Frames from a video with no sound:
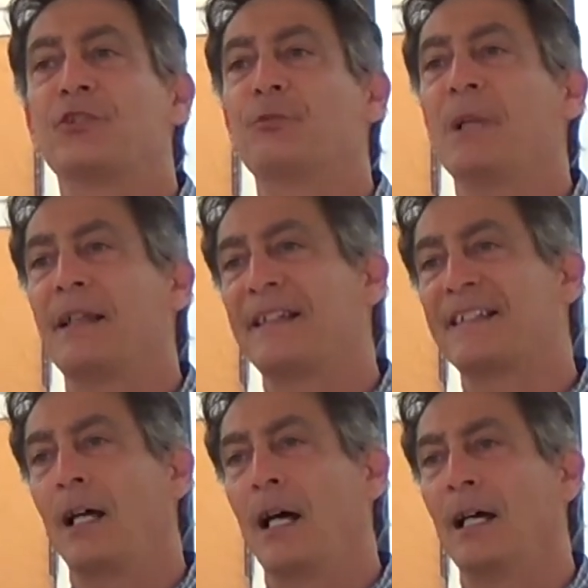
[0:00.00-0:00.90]

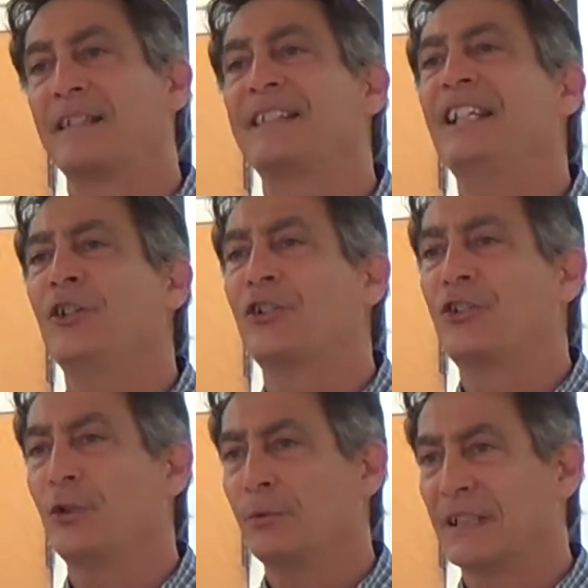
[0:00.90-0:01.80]
Smith's senior
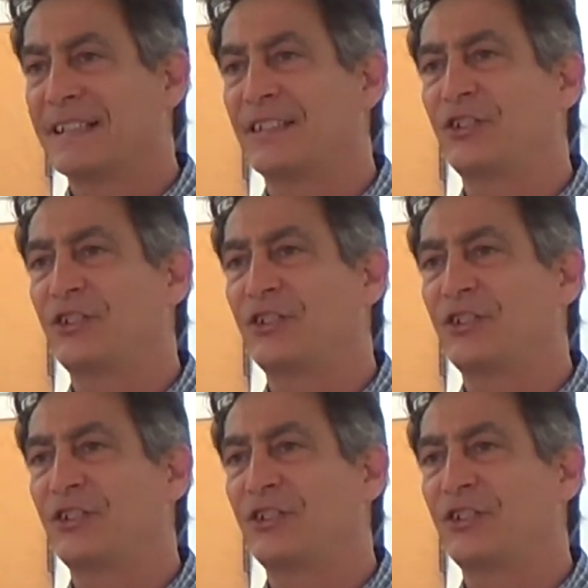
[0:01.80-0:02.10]
students.